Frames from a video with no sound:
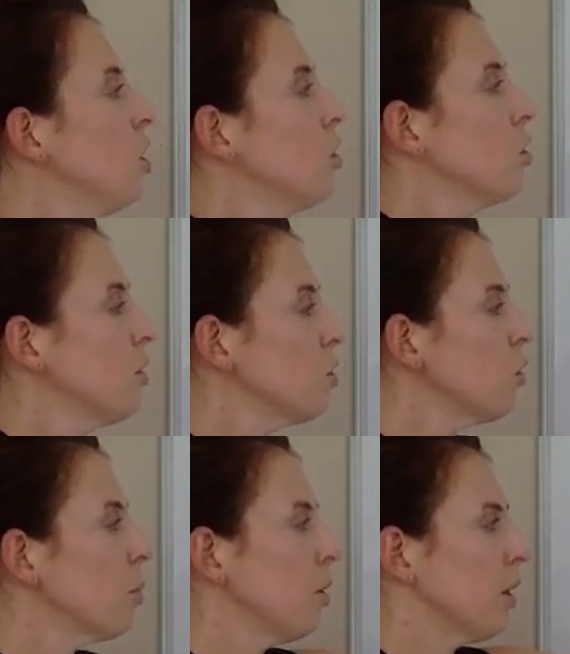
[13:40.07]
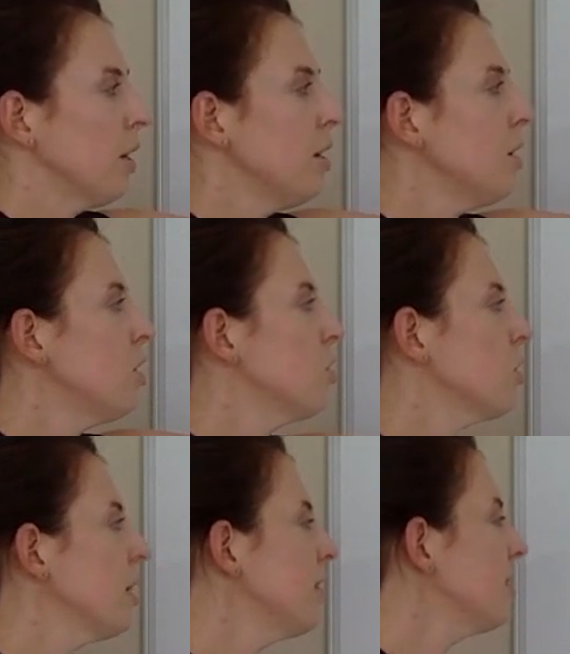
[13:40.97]
So it's a normal good. So
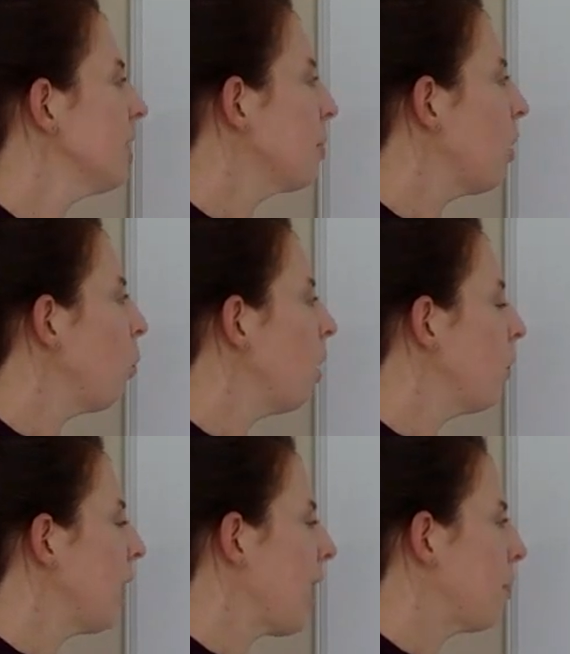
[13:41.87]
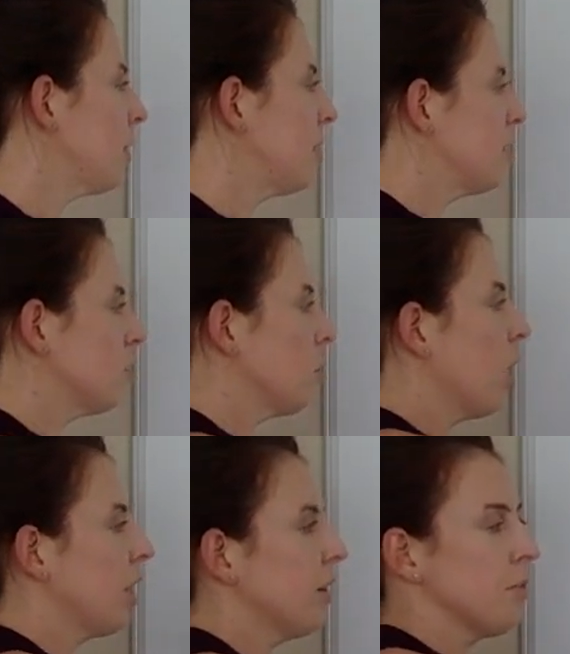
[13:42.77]
let's think about what would happen in this
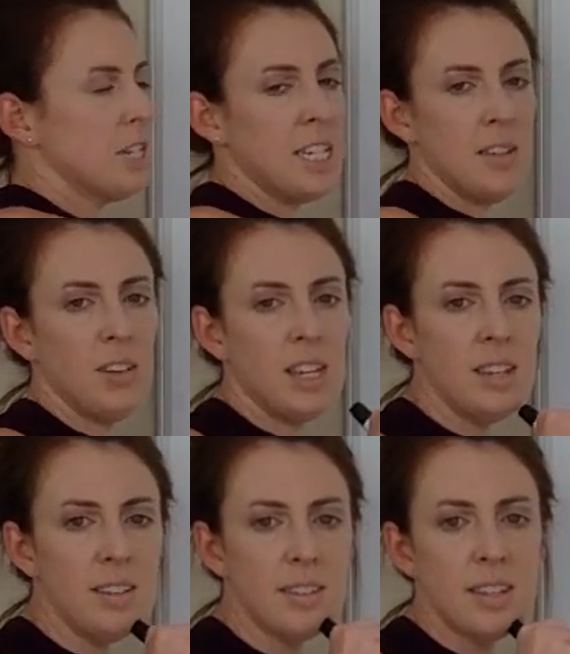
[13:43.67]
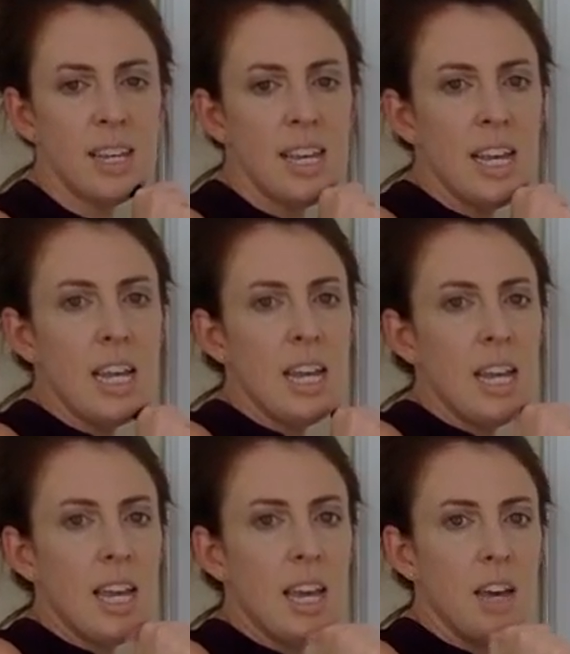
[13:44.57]
market for TVs
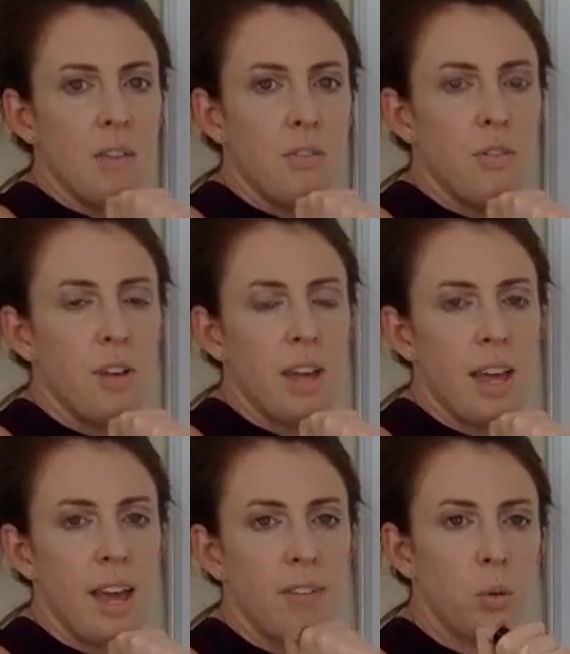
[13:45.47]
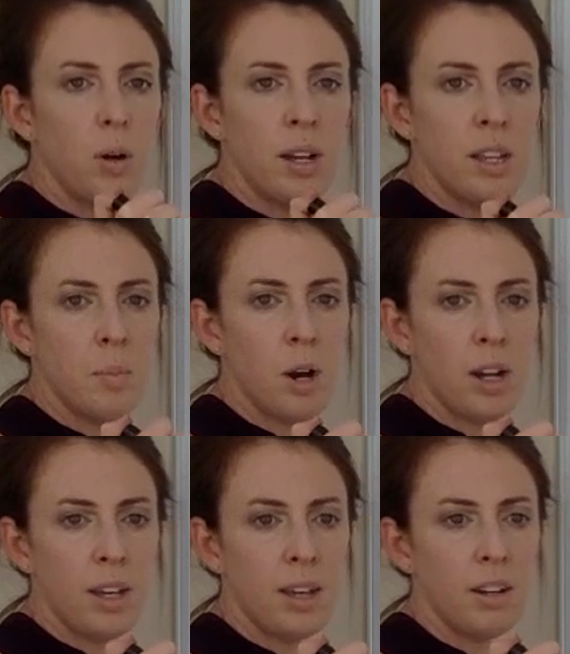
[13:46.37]
if everyone in the
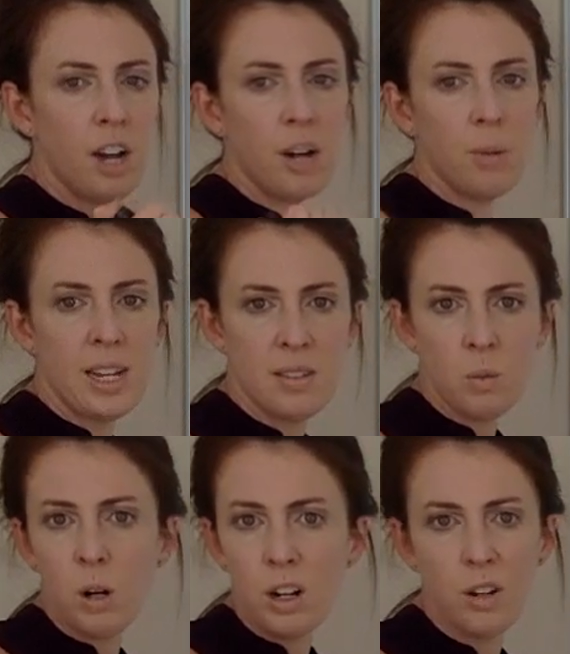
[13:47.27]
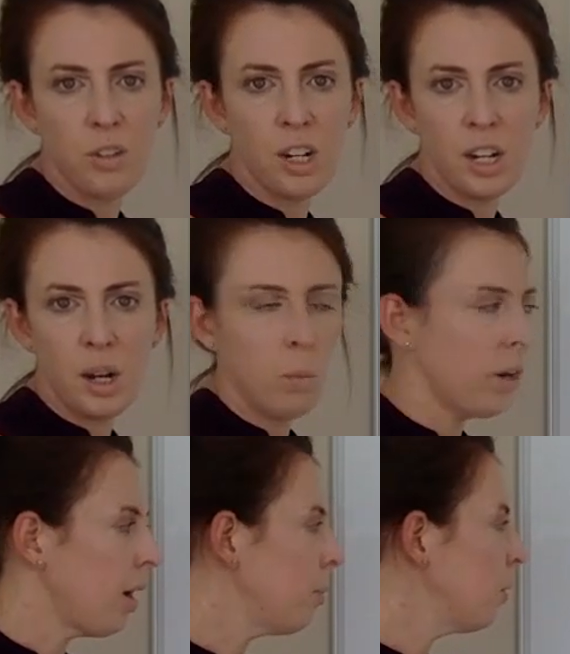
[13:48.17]
market got a raise at work, if their income went
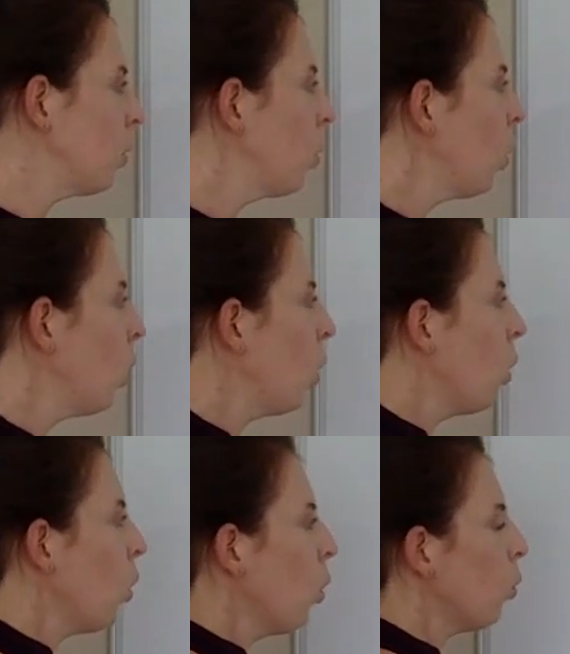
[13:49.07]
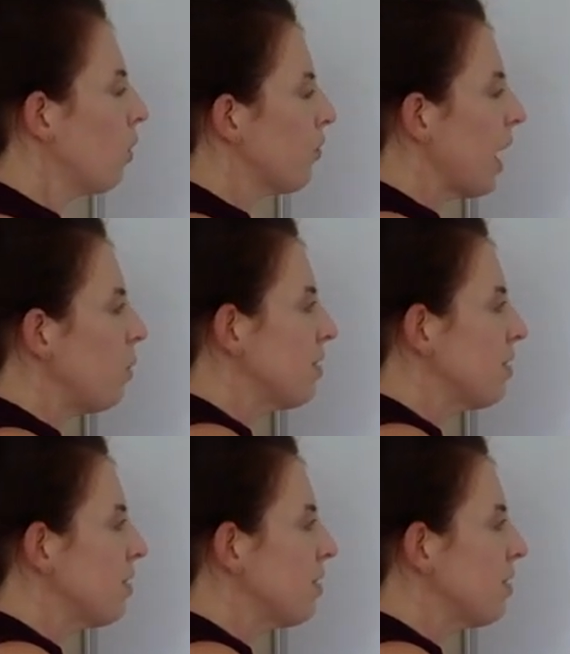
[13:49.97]
up. Well, if that